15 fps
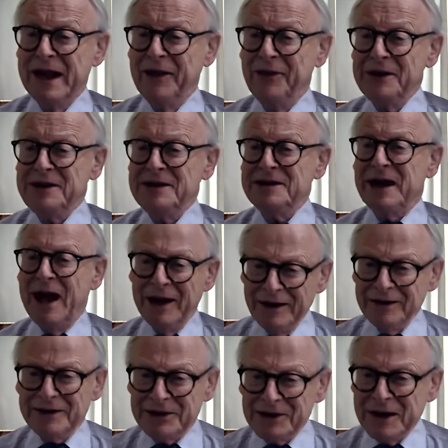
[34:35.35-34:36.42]
And this is
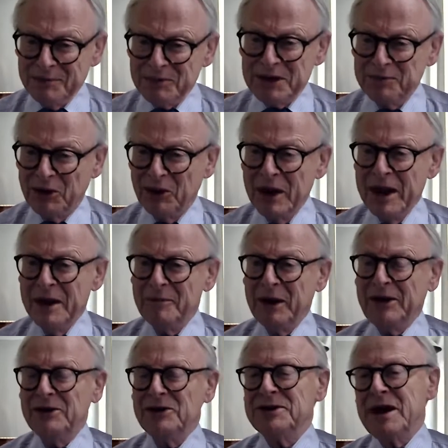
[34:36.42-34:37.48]
unacceptable,
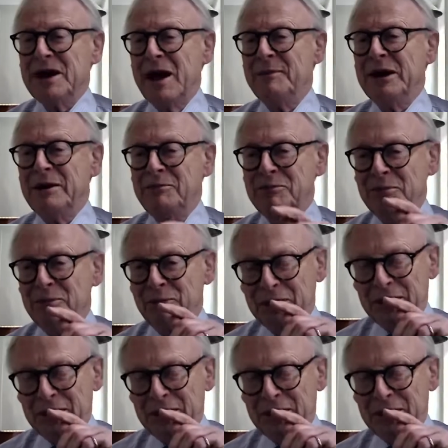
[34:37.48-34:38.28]
because, I mean,